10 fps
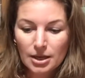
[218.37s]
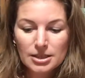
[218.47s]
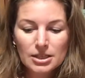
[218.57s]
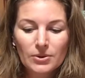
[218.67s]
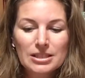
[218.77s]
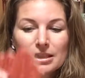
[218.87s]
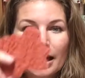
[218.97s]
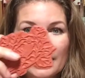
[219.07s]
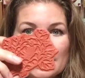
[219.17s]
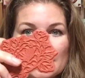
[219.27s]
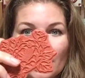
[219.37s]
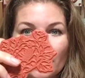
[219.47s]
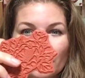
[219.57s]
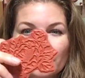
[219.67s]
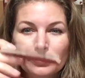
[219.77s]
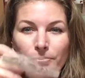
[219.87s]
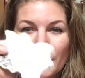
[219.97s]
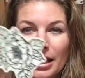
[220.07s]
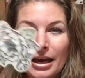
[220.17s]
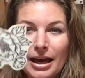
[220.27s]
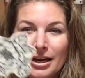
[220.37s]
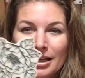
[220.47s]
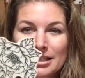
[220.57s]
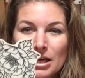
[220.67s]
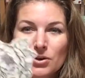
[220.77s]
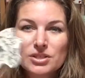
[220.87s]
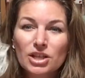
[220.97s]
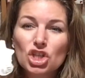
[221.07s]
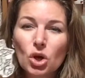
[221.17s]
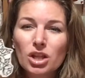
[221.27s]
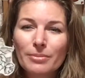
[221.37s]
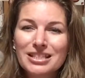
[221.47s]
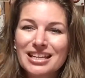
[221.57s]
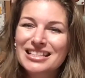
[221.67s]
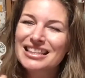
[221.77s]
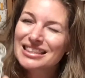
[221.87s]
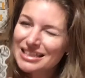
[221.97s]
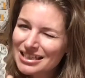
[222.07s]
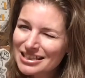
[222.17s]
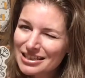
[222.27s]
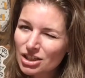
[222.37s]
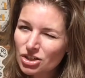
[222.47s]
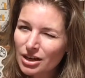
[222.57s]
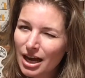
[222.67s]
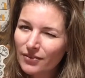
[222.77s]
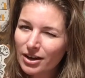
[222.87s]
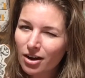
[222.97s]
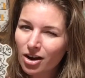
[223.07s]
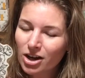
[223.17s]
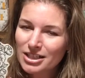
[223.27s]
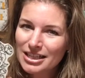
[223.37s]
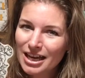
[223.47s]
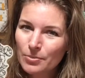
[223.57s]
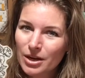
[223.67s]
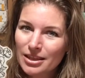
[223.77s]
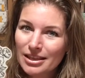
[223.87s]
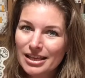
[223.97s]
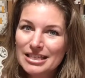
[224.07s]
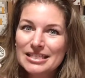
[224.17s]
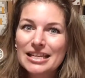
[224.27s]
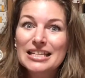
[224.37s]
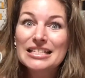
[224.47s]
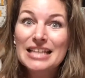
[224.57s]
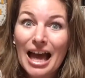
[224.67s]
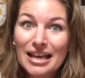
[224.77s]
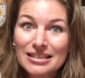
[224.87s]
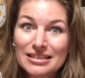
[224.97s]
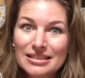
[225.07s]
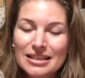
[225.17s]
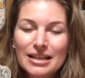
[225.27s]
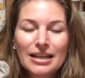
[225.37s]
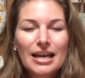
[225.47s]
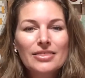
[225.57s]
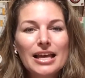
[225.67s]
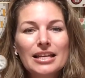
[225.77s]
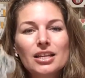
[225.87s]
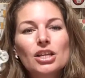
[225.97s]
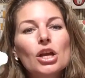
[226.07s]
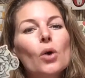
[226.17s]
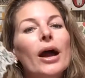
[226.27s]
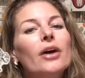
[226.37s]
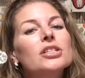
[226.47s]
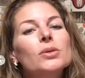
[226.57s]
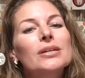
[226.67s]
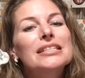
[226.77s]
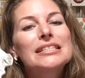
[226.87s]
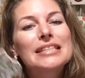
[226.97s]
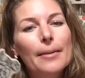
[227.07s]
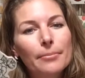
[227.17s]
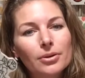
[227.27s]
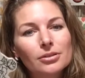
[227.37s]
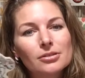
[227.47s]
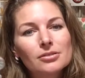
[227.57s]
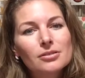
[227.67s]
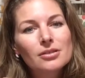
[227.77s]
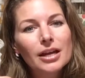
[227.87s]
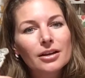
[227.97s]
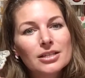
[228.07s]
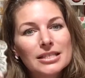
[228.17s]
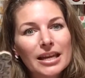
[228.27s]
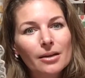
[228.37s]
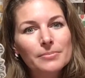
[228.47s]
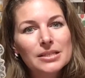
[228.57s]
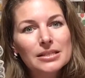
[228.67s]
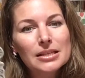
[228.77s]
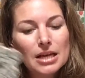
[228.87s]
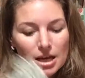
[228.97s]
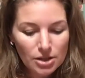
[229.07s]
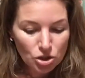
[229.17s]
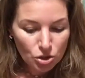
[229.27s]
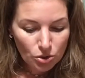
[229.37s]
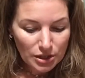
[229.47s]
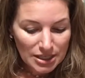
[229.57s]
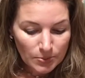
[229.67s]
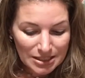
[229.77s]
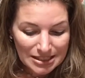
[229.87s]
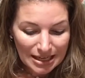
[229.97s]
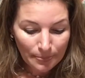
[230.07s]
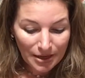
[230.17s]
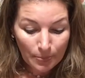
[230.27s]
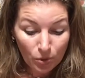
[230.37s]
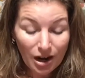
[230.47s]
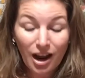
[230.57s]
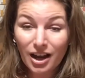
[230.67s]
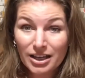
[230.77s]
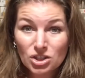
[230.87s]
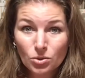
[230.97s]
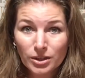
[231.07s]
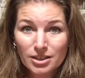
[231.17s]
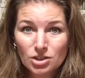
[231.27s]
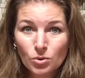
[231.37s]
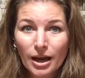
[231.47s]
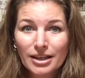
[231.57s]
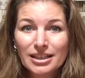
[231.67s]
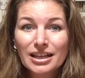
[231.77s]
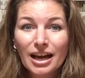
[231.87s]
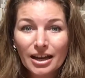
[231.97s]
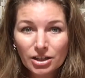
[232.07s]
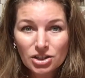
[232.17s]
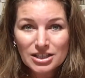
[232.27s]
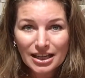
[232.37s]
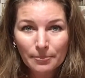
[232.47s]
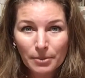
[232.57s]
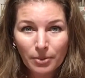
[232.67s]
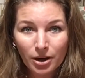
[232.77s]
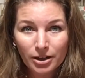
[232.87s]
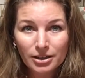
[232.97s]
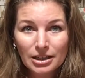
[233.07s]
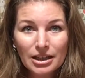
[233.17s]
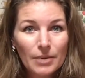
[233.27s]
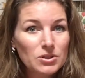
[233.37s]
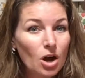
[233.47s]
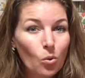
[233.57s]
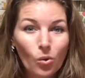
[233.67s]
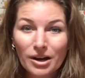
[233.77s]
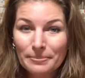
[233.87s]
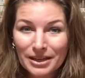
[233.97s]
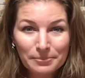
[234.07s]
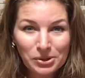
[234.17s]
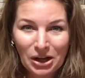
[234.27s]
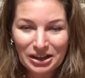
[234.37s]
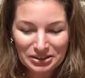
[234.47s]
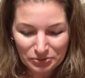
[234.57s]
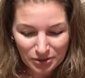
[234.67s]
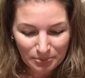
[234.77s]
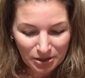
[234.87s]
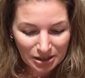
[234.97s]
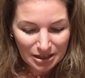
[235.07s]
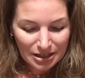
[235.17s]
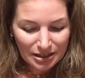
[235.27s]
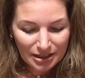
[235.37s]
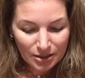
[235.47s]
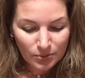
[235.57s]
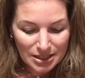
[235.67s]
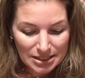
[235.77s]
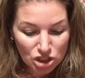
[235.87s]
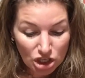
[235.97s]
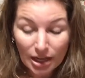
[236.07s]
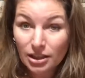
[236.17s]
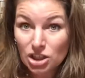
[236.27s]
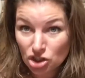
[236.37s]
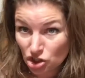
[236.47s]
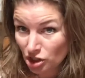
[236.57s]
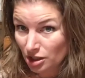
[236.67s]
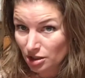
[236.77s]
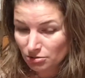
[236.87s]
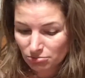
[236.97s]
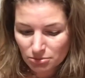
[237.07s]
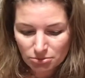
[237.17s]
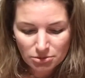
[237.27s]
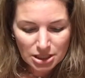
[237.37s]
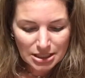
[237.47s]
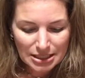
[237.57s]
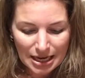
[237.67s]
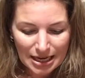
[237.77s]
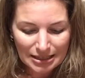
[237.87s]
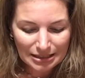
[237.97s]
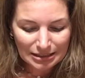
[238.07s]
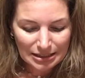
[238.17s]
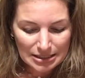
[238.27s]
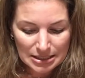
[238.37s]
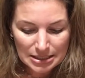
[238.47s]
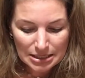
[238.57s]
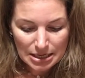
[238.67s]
So it's like so, and I like so. And so I showed them, I said, is it this that you're having a hard time with? And they said, yes. They didn't know how to assemble their stamps. The truth is, when Stampin' Up, when I joined, you had to cut your stamp apart. It was all one big block of rubber. It was challenging, to say in the least.